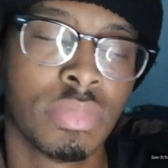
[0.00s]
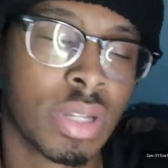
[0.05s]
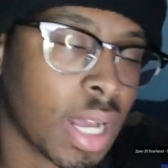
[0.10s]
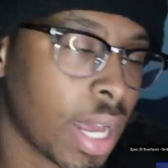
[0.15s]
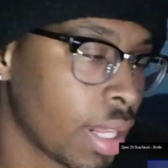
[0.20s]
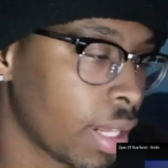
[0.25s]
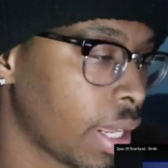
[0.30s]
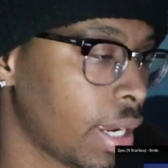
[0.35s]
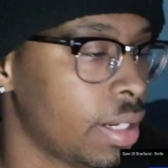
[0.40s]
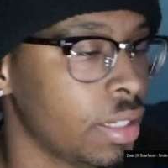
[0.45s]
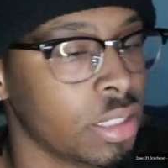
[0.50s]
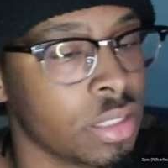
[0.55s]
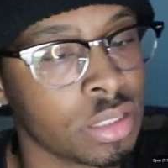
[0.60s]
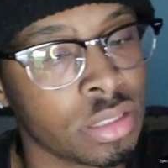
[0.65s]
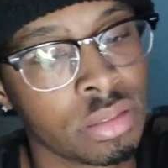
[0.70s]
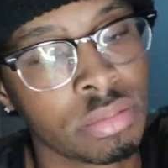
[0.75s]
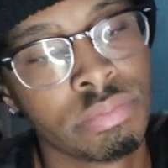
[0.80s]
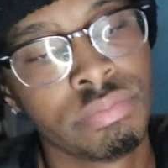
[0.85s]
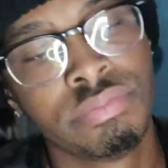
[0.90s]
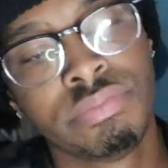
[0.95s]
I like
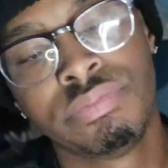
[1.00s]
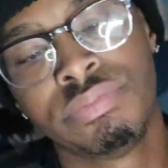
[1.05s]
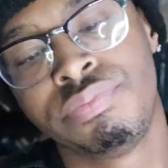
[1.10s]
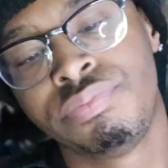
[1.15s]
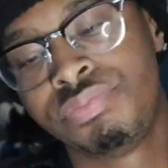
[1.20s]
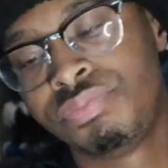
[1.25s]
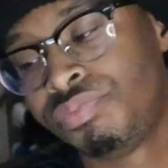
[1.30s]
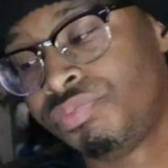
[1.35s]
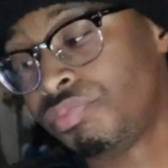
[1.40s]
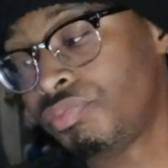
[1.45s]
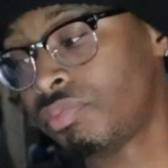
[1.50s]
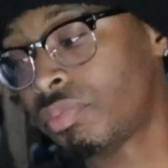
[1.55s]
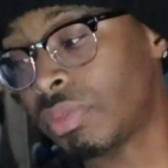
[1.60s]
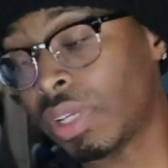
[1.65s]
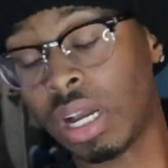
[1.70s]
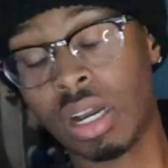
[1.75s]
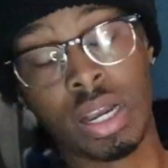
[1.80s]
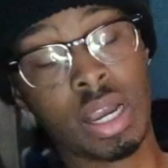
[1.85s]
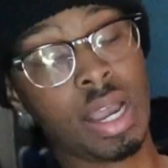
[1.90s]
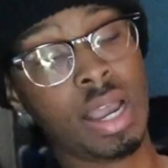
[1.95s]
this.
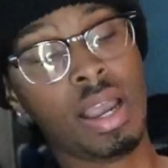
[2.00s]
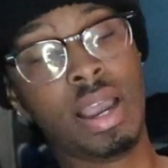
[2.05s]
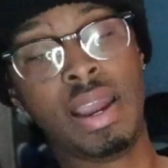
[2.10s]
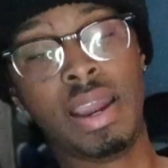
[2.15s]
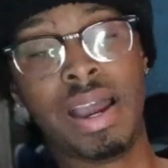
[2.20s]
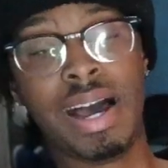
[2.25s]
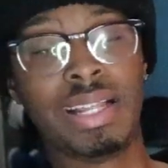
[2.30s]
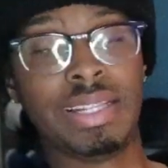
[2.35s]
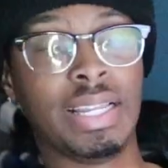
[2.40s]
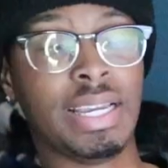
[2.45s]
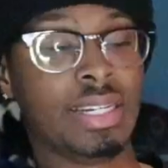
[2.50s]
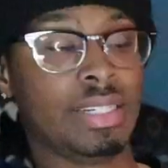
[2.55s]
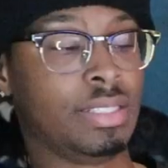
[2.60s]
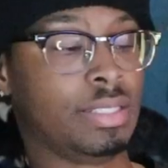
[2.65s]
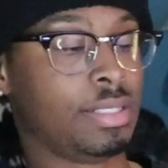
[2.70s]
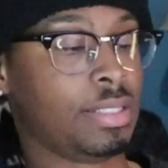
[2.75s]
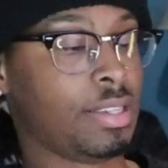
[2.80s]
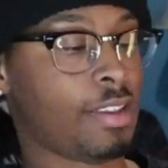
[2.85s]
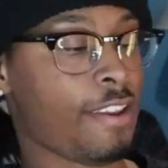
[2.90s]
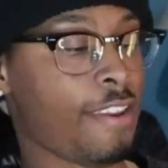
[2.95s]
Hey, I like this.